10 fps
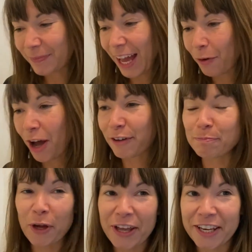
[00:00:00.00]
Now, I've
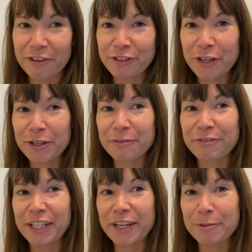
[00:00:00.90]
put in a few
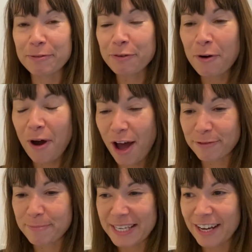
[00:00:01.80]
videos before
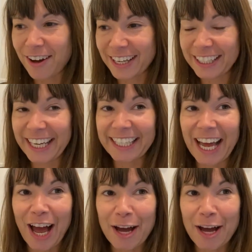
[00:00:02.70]
of me gargling,